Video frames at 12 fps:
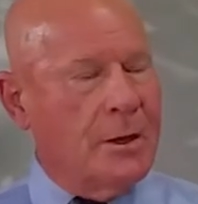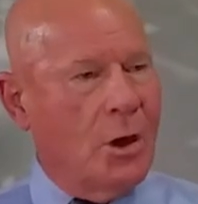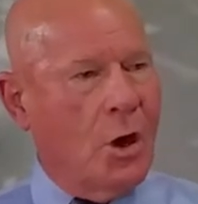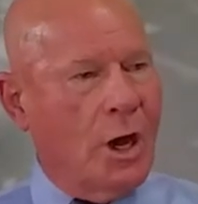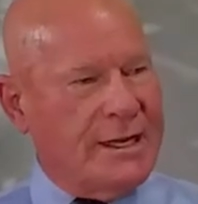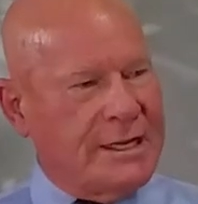
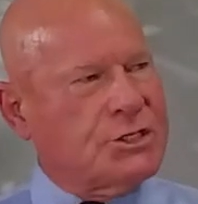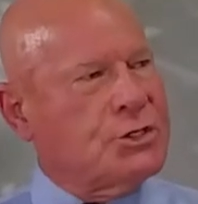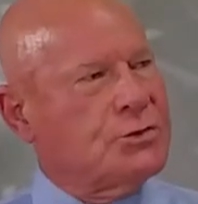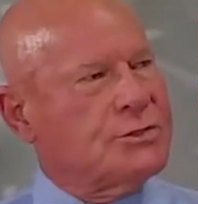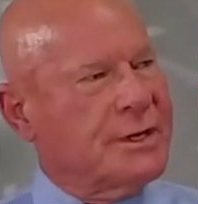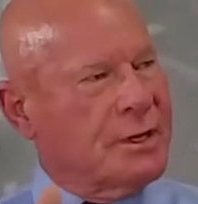On
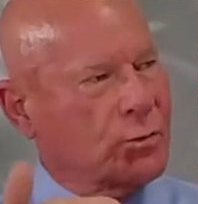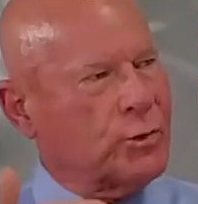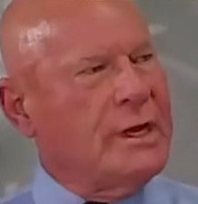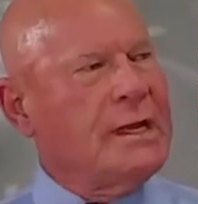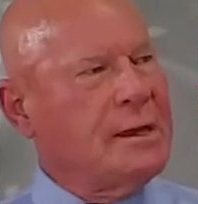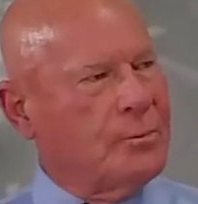issues that are
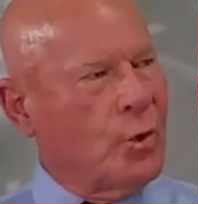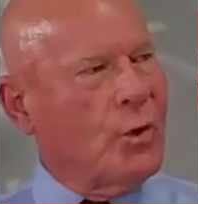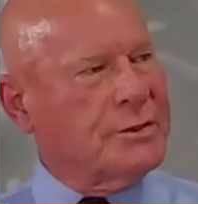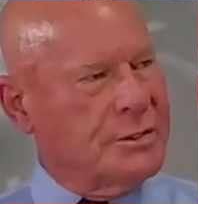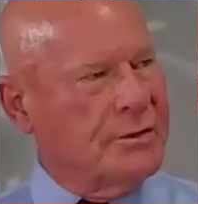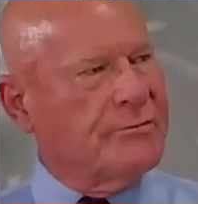really
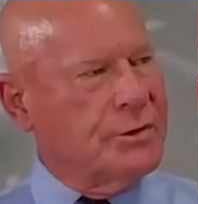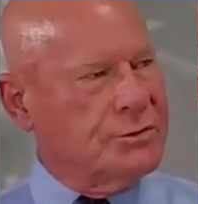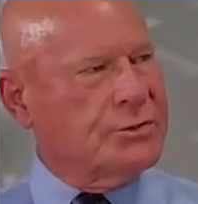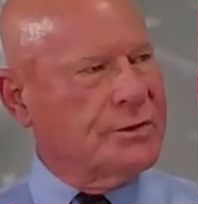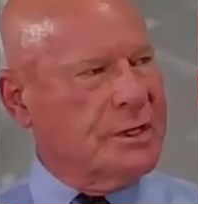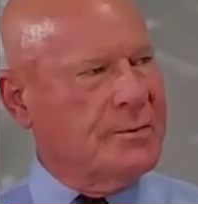important to the
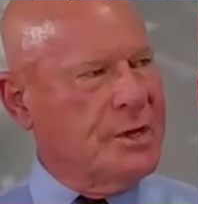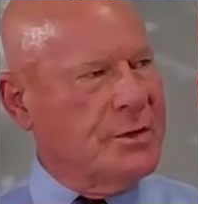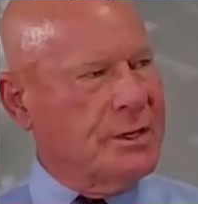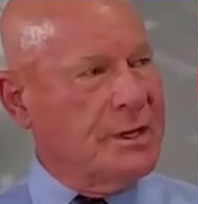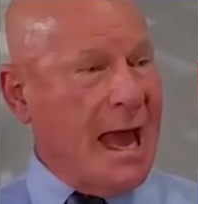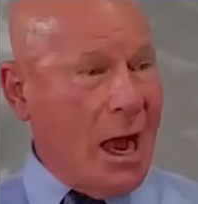future of the
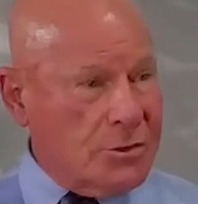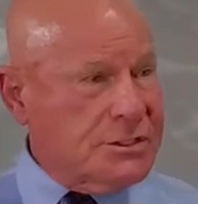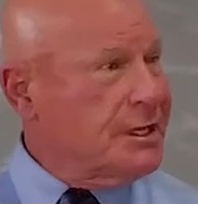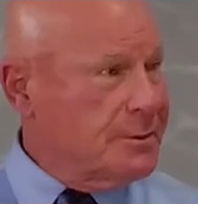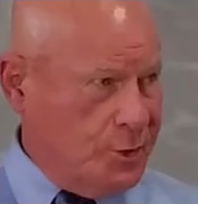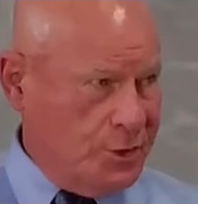community,
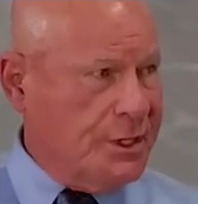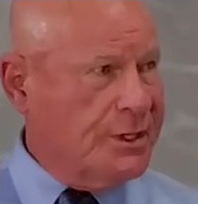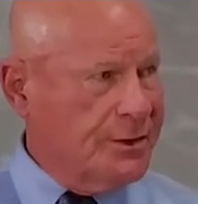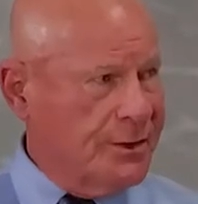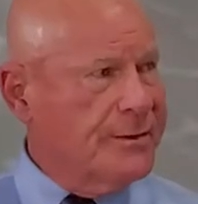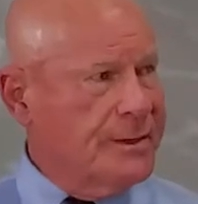housing in
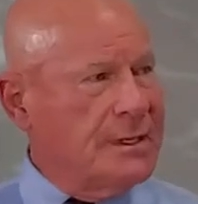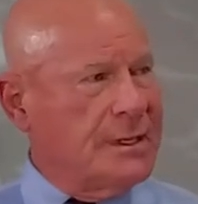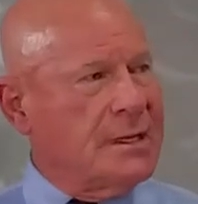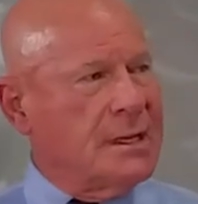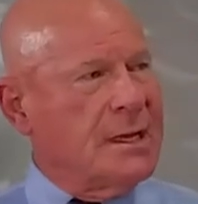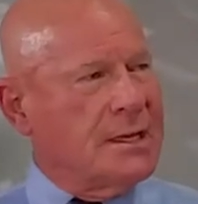particular.
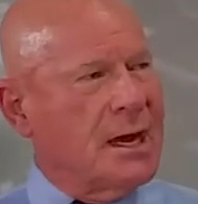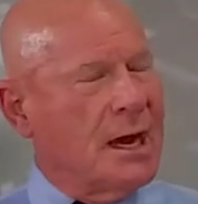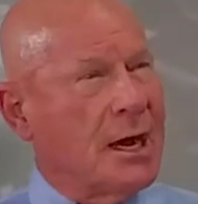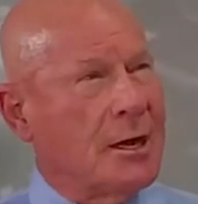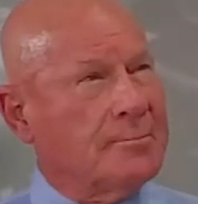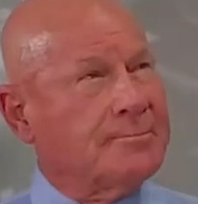
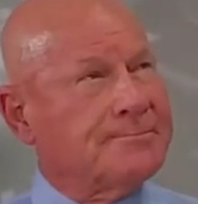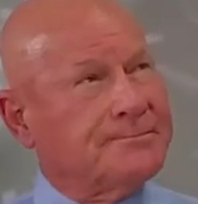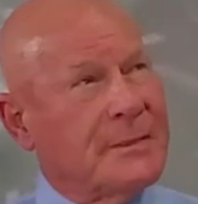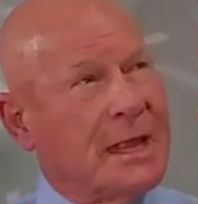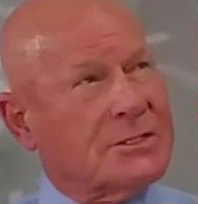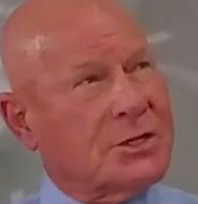Okay.
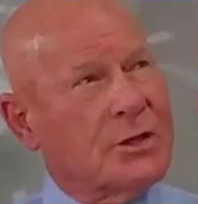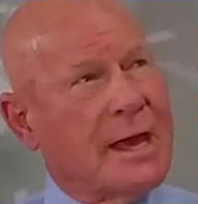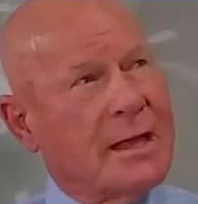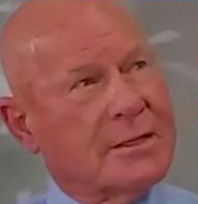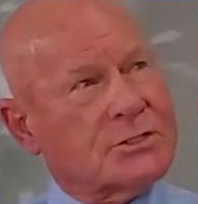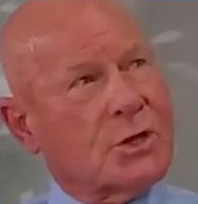
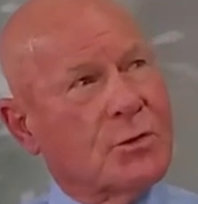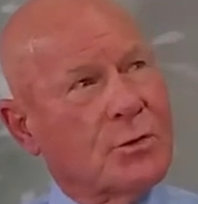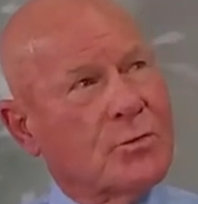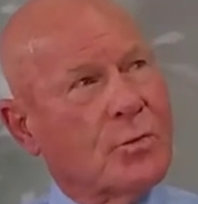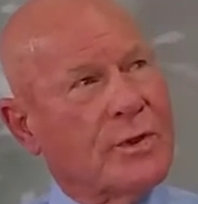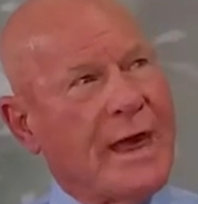
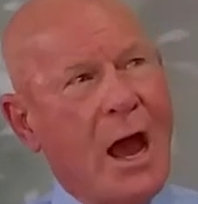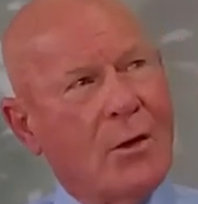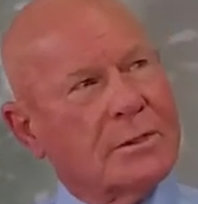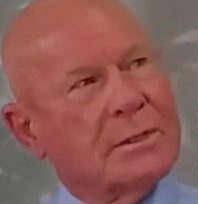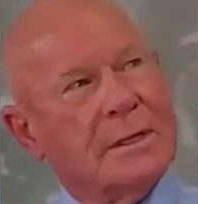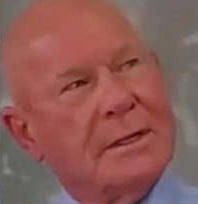So
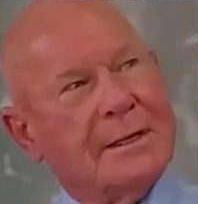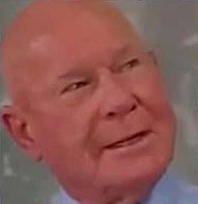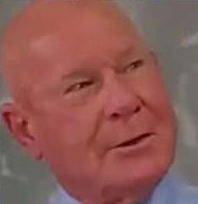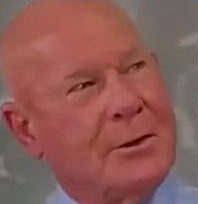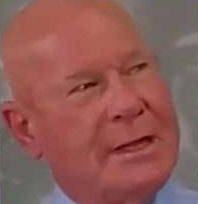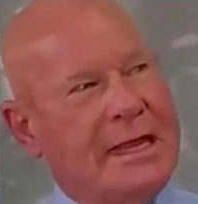without
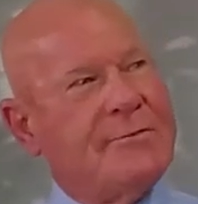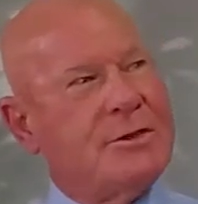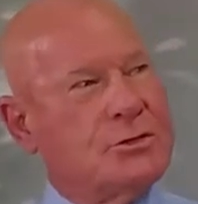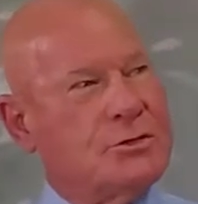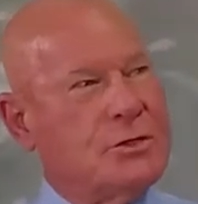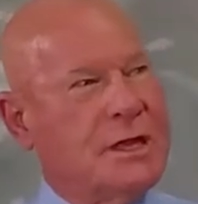
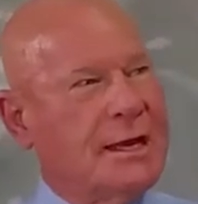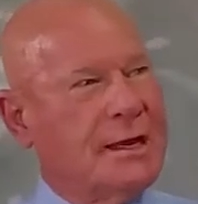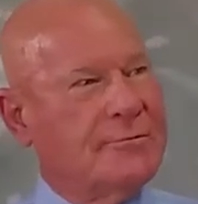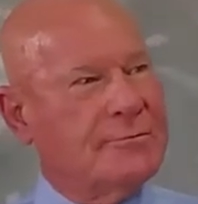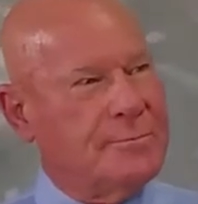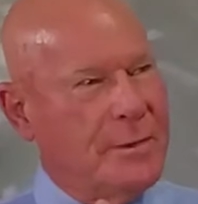even kind
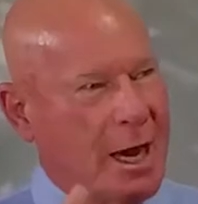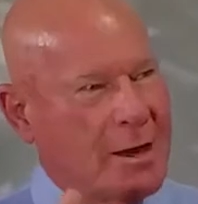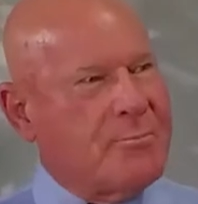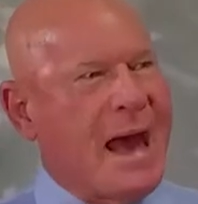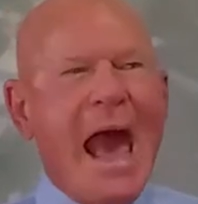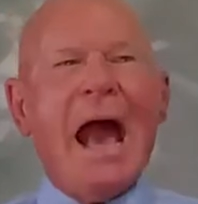of
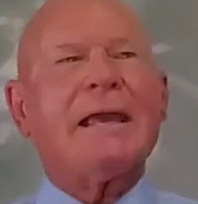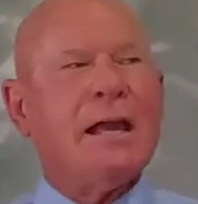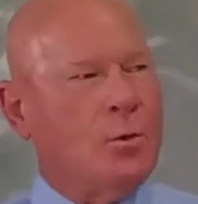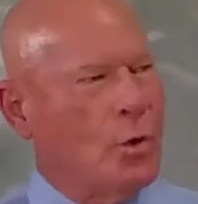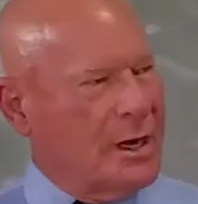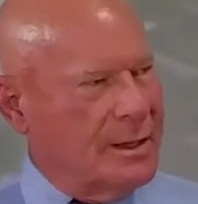
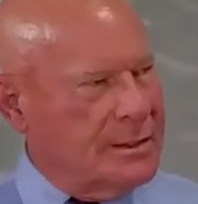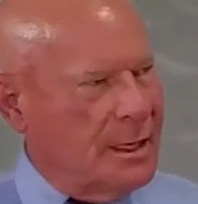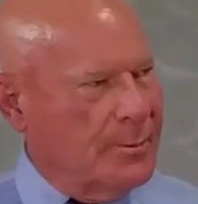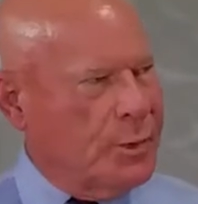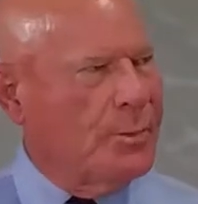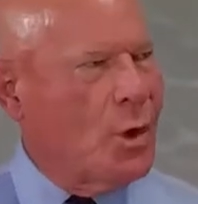unpacking what
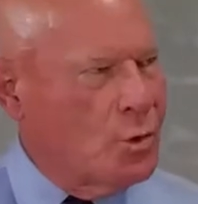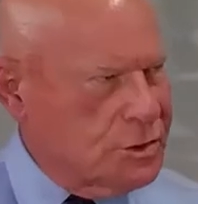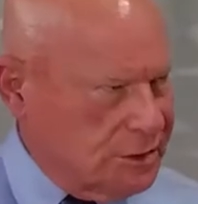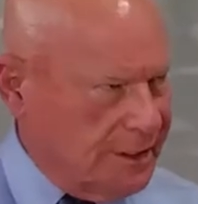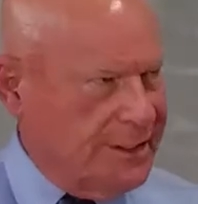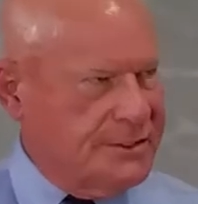a
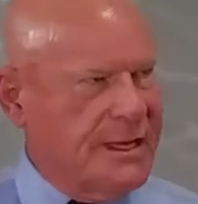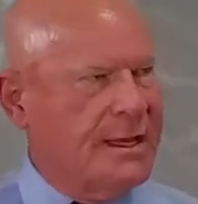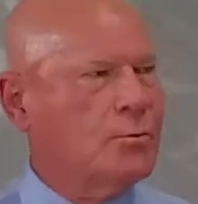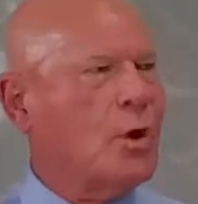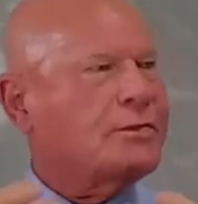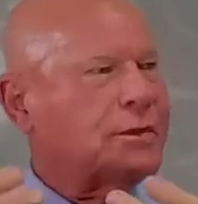proposal is
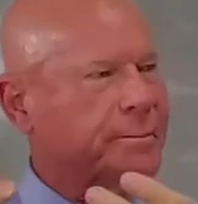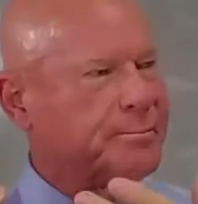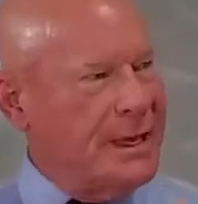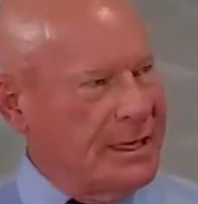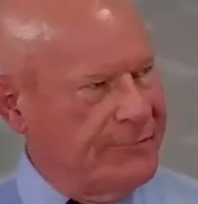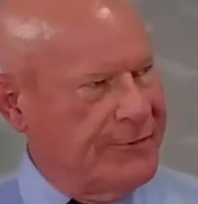and what the
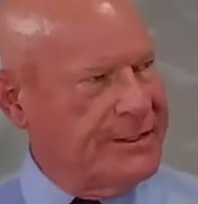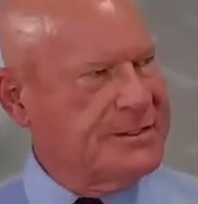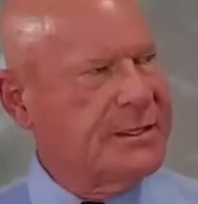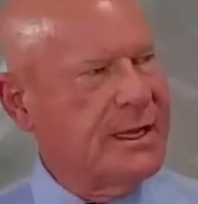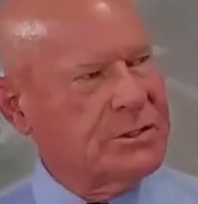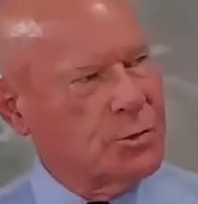
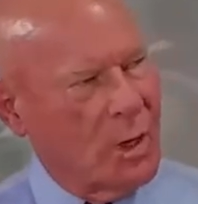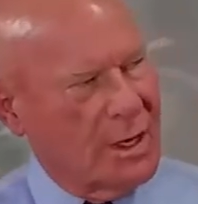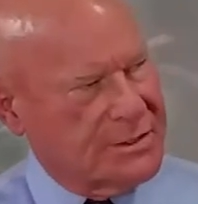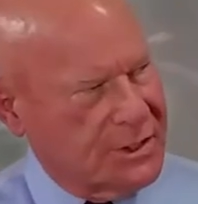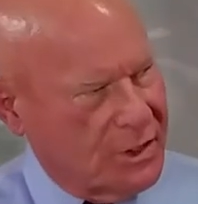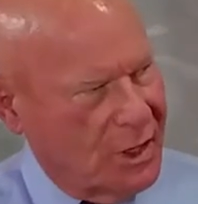benefits as well
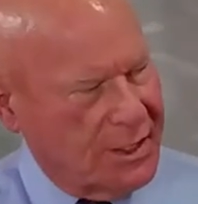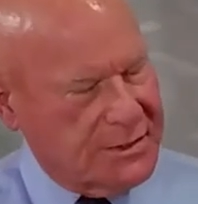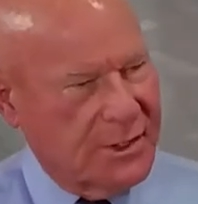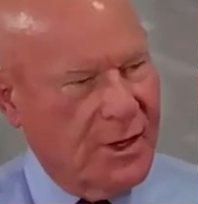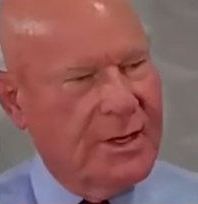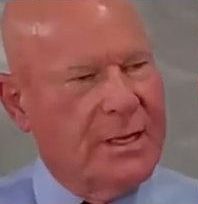as the
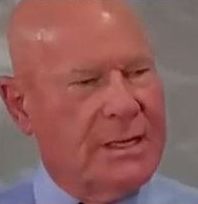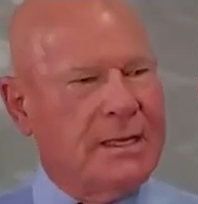costs are,